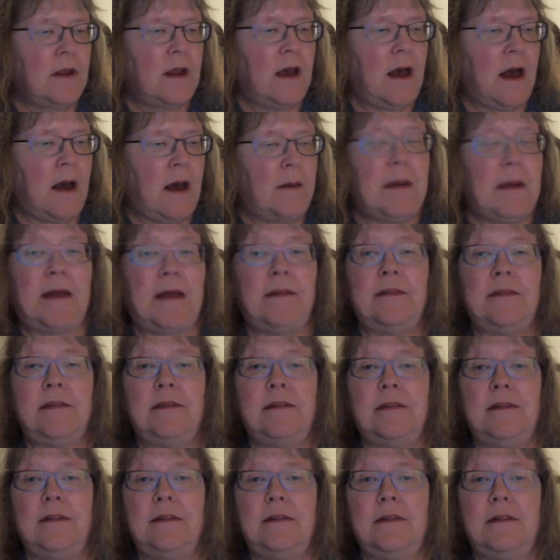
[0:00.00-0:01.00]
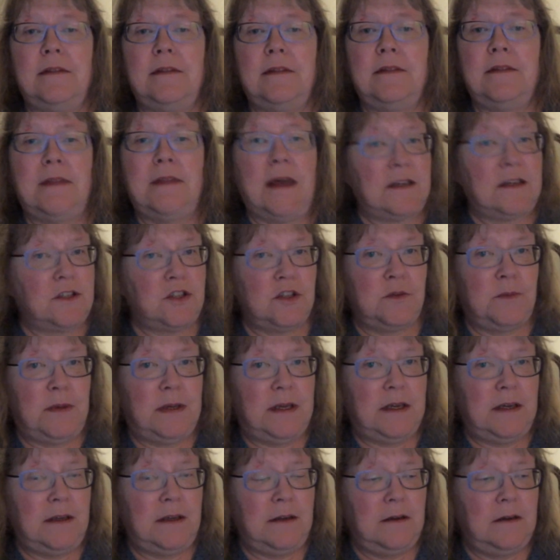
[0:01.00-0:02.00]
and that should
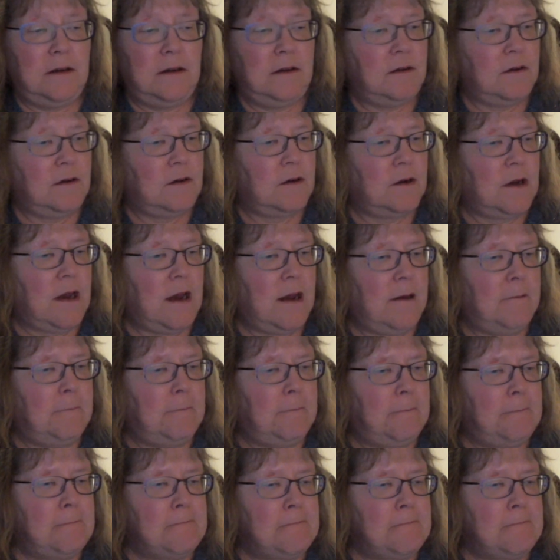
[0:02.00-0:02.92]
be it, okay?